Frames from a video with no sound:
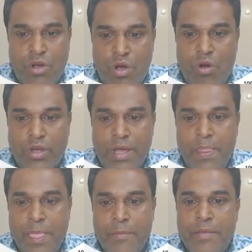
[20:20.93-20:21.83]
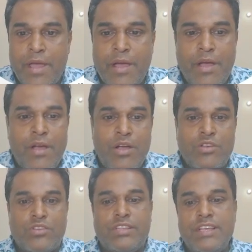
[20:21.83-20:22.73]
Okay,
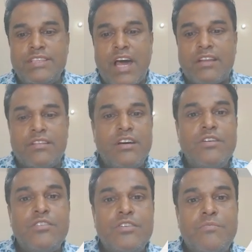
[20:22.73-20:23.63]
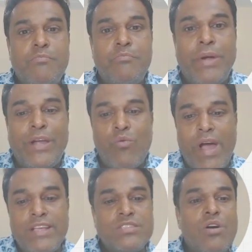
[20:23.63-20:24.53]
so these are the
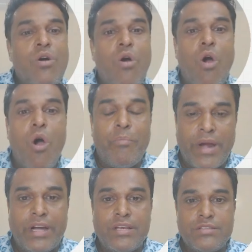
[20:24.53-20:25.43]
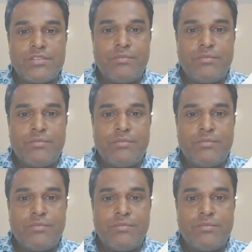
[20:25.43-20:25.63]
bitwise operators.